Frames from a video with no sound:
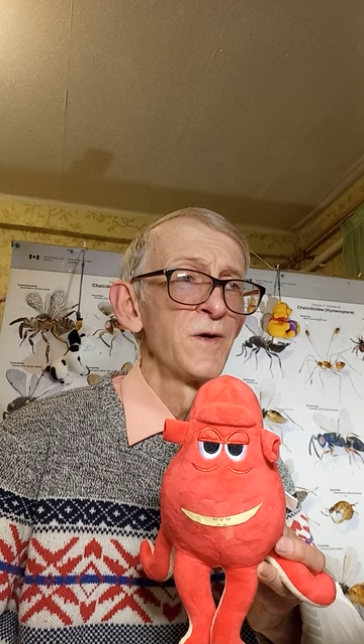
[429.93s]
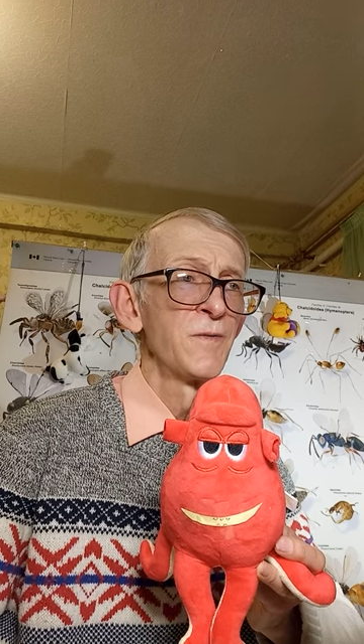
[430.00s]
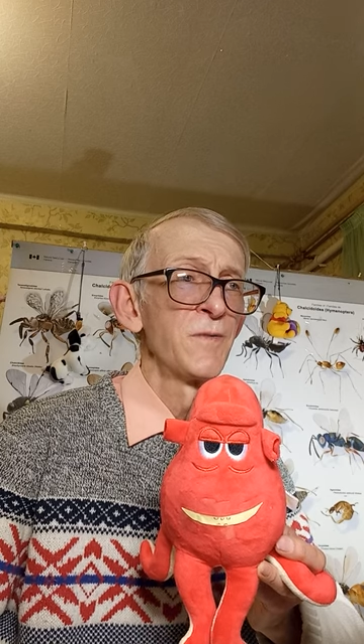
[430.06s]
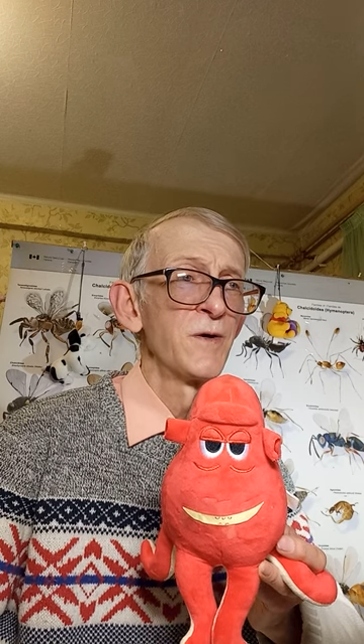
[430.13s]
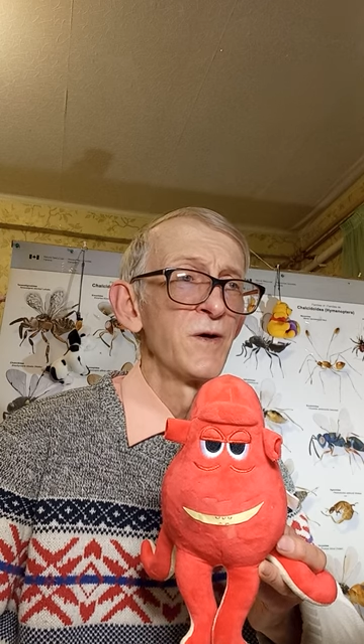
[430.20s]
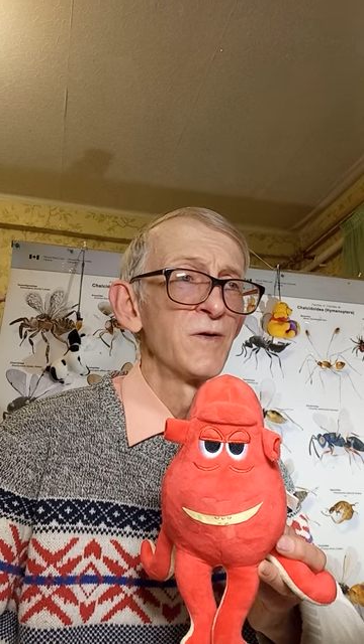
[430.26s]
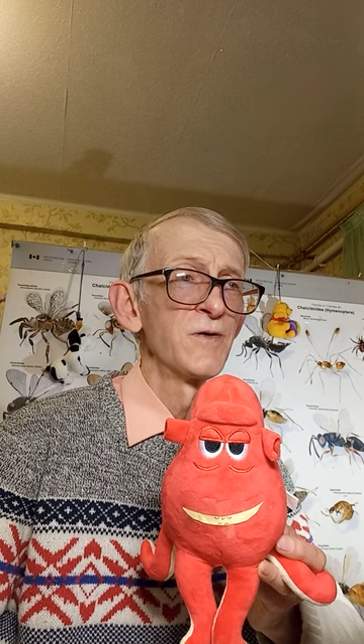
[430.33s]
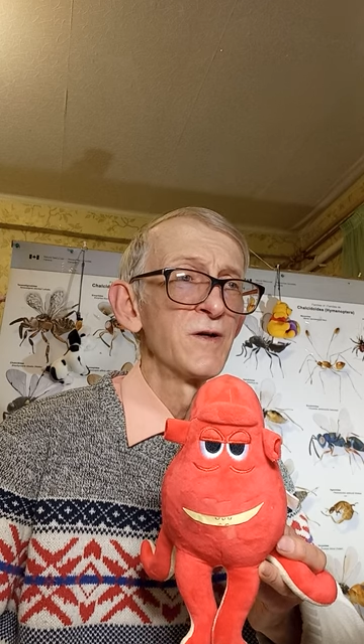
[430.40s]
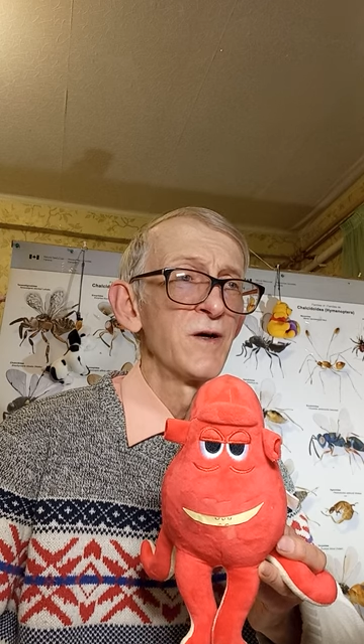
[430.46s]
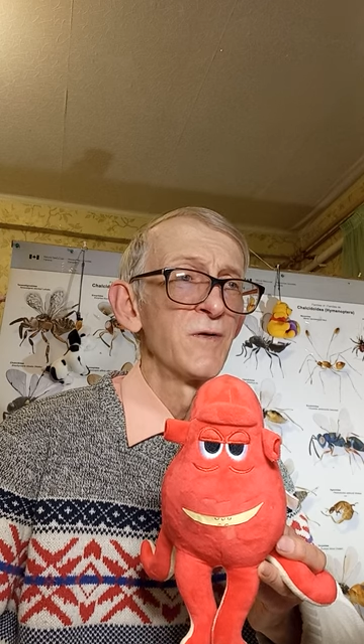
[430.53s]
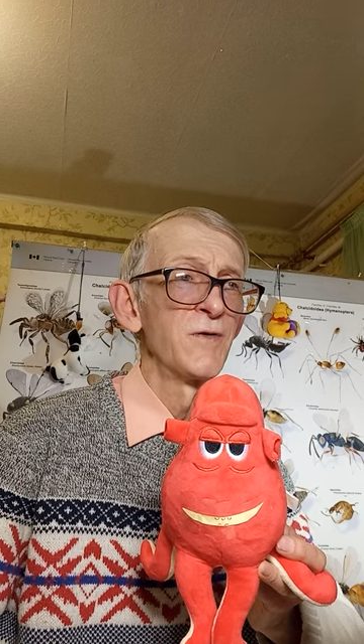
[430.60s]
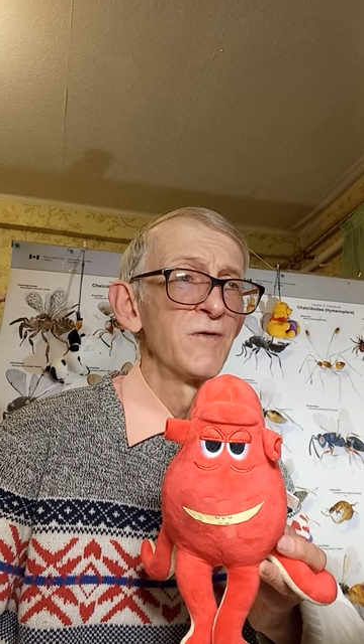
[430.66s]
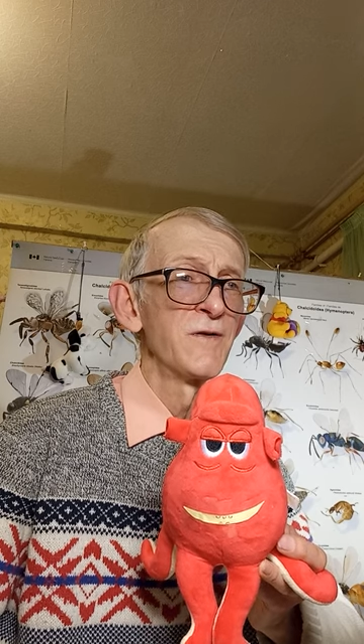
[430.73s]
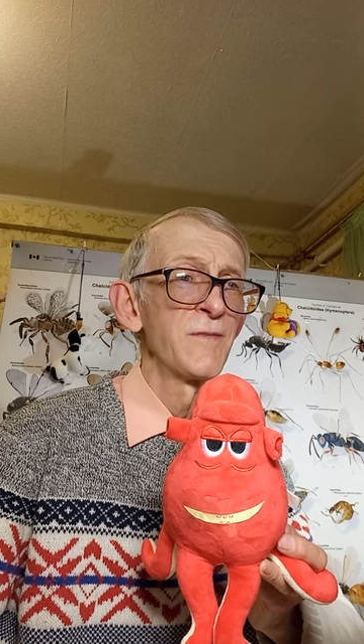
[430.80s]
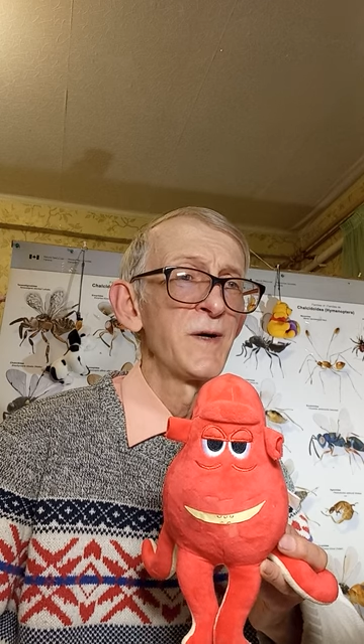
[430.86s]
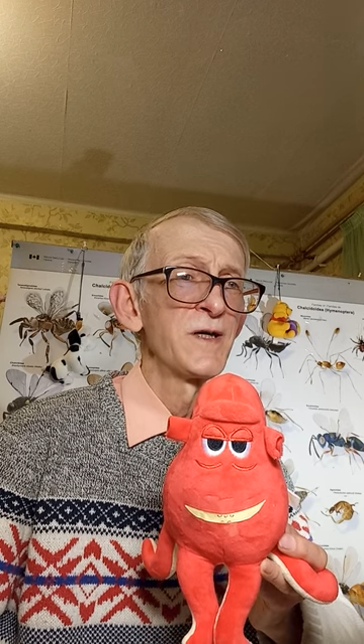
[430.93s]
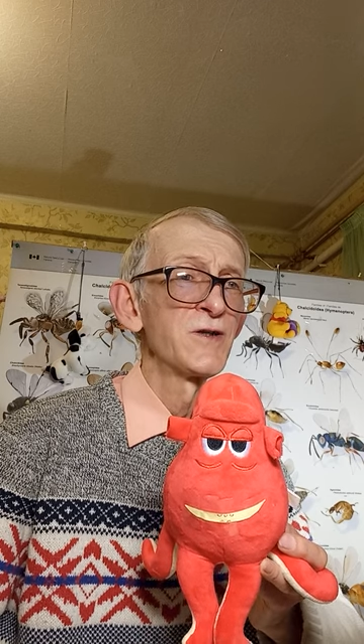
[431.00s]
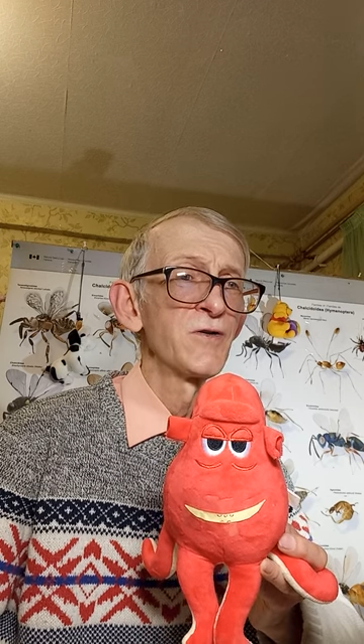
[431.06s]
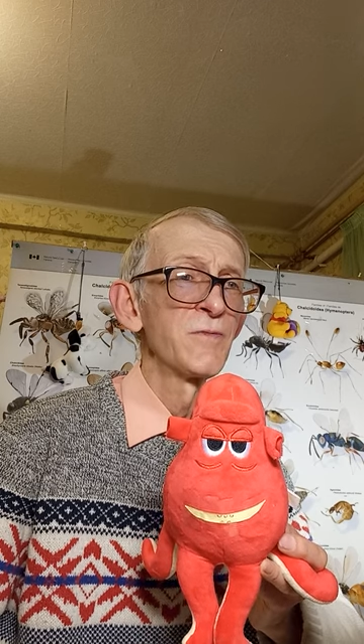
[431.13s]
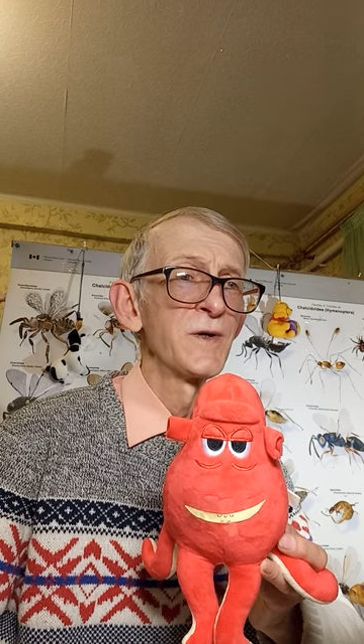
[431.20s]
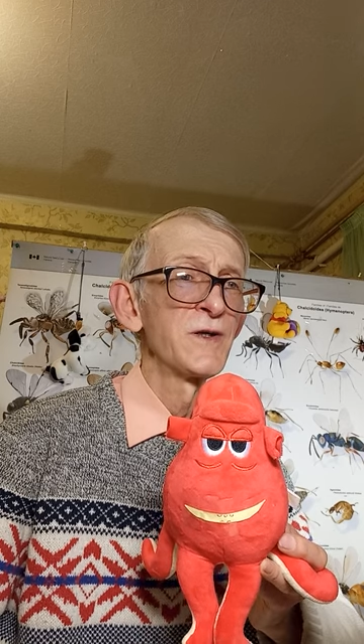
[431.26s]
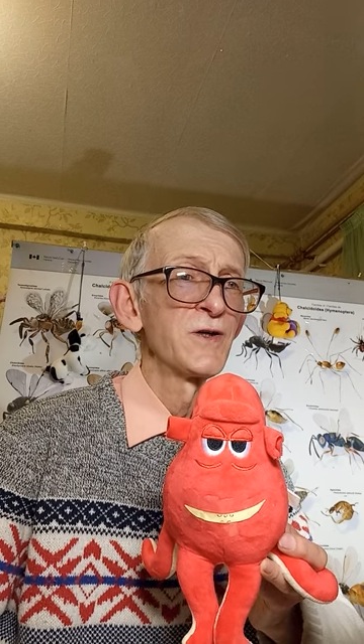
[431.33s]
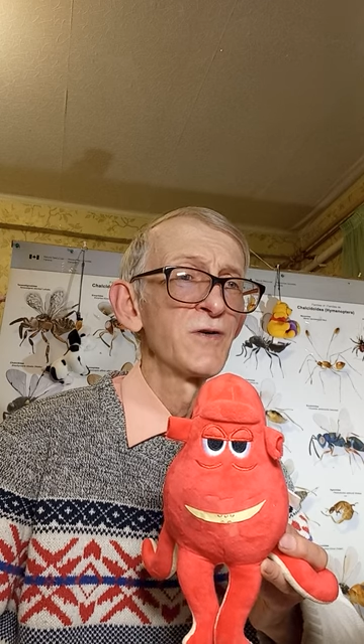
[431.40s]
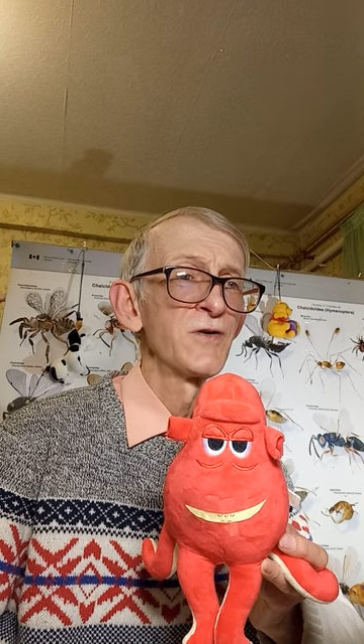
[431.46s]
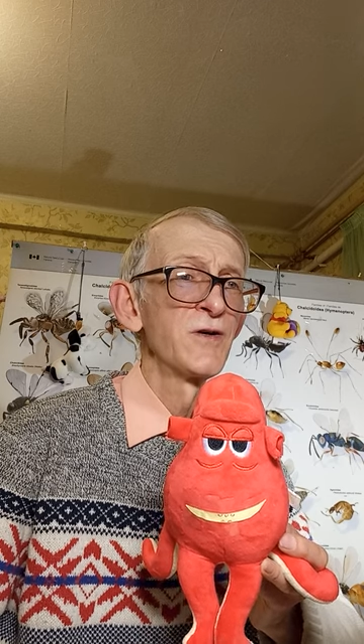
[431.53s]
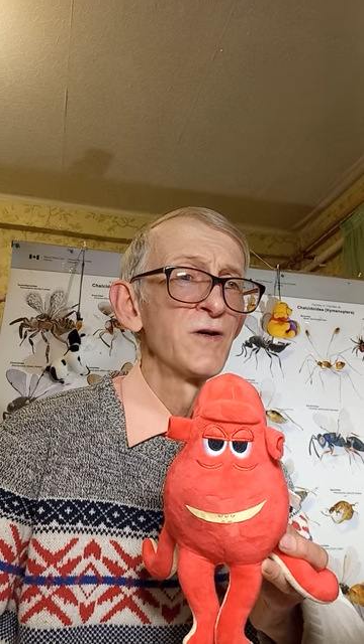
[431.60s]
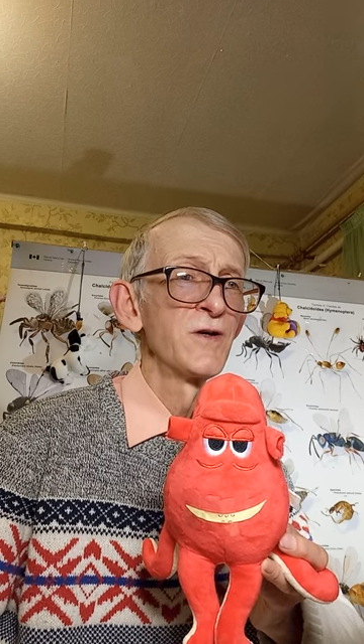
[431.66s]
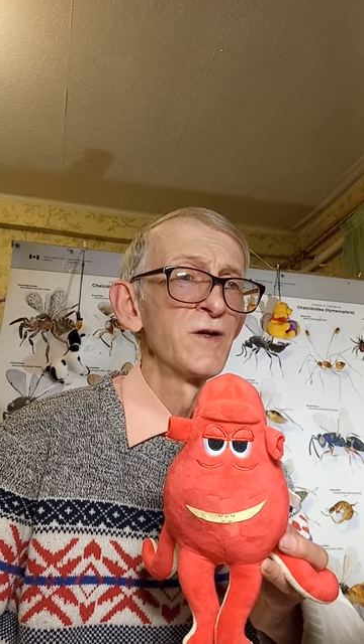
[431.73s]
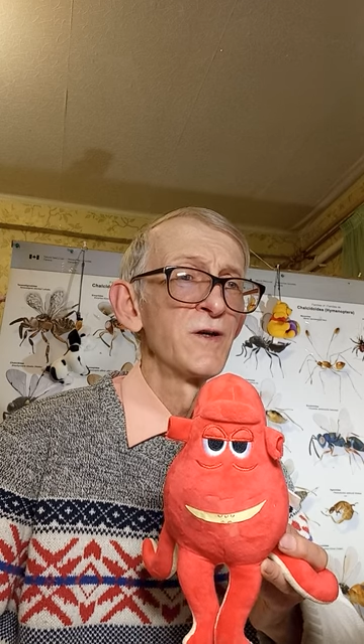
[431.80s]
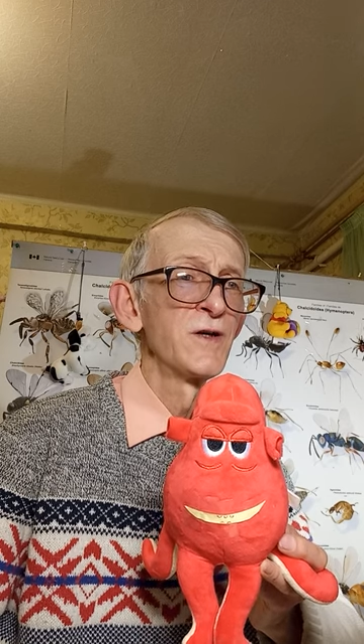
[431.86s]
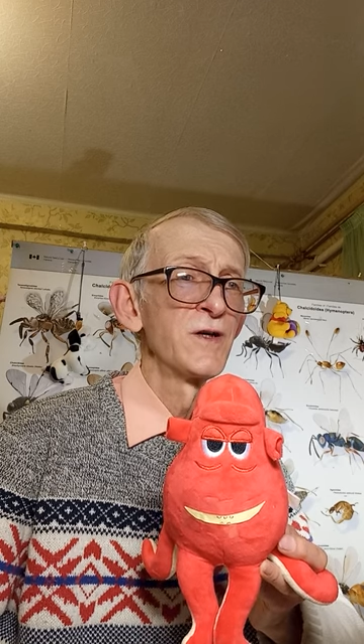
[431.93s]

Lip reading: on the base of material